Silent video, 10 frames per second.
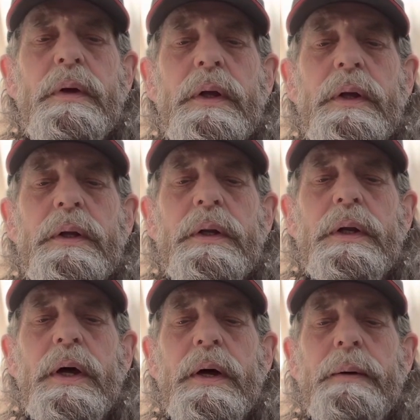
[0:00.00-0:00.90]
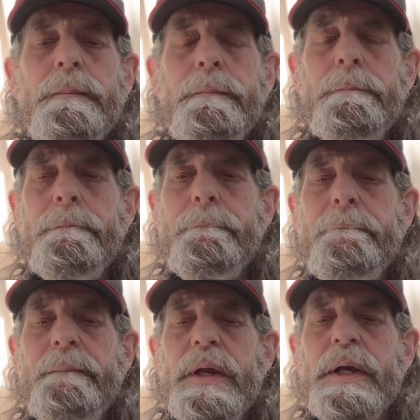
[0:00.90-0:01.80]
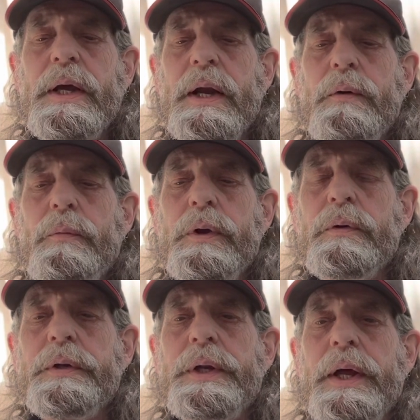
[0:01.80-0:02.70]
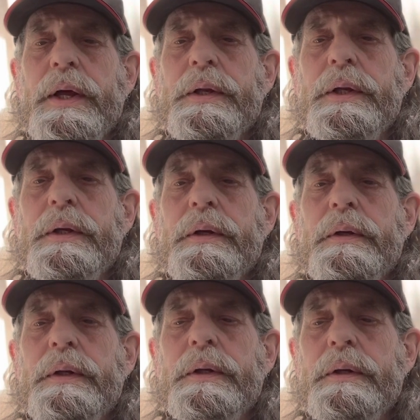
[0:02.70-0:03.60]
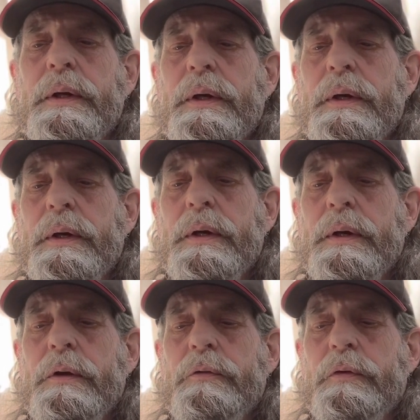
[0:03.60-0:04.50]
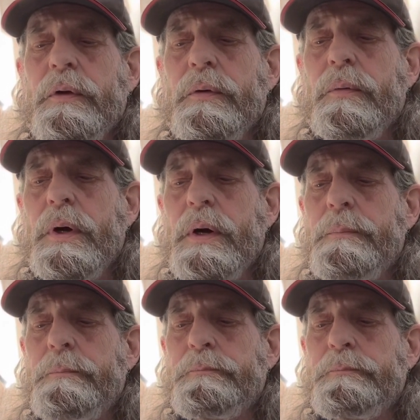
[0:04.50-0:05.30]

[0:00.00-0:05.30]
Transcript: and uh, he kind of went on down the hill, and so